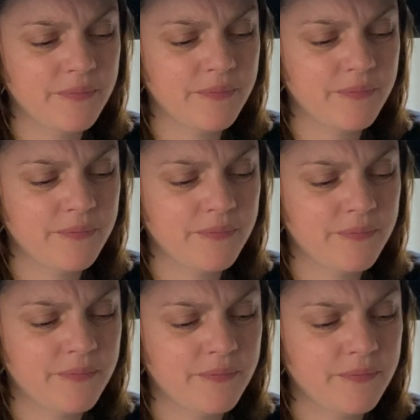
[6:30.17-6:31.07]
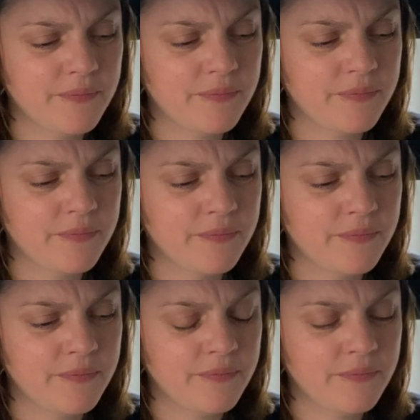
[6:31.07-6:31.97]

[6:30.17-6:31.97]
Nobody speaks.